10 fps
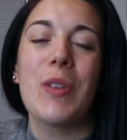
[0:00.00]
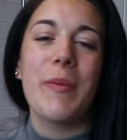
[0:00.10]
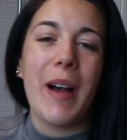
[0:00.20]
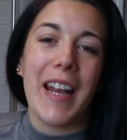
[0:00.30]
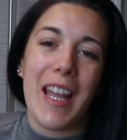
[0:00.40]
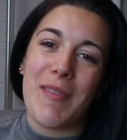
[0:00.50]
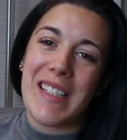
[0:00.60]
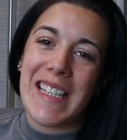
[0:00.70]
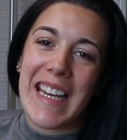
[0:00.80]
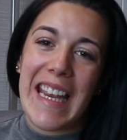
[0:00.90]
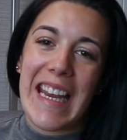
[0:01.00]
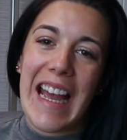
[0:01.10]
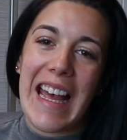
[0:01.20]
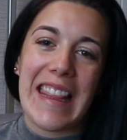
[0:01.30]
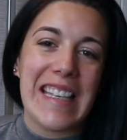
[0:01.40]
My name is Nicci
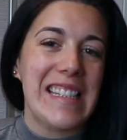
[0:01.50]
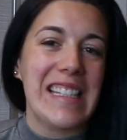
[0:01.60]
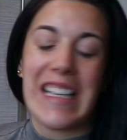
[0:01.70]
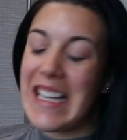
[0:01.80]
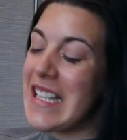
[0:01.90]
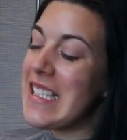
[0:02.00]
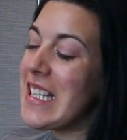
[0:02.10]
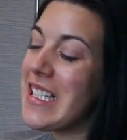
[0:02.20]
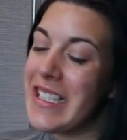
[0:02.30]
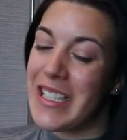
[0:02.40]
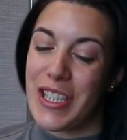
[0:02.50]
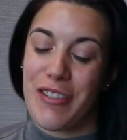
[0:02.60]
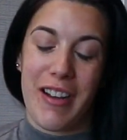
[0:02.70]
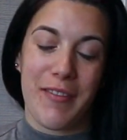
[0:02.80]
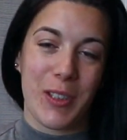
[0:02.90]
and this is
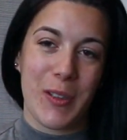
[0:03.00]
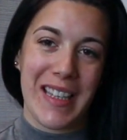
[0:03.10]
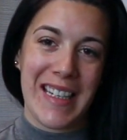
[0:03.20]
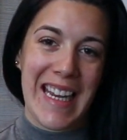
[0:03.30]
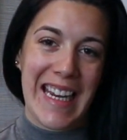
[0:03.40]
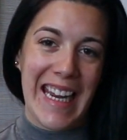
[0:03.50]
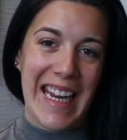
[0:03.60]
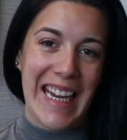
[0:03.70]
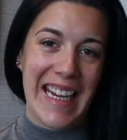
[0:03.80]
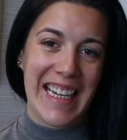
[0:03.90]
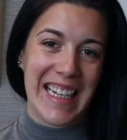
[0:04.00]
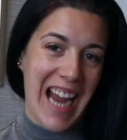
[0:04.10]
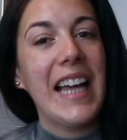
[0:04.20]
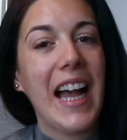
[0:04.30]
Travel with Nicci.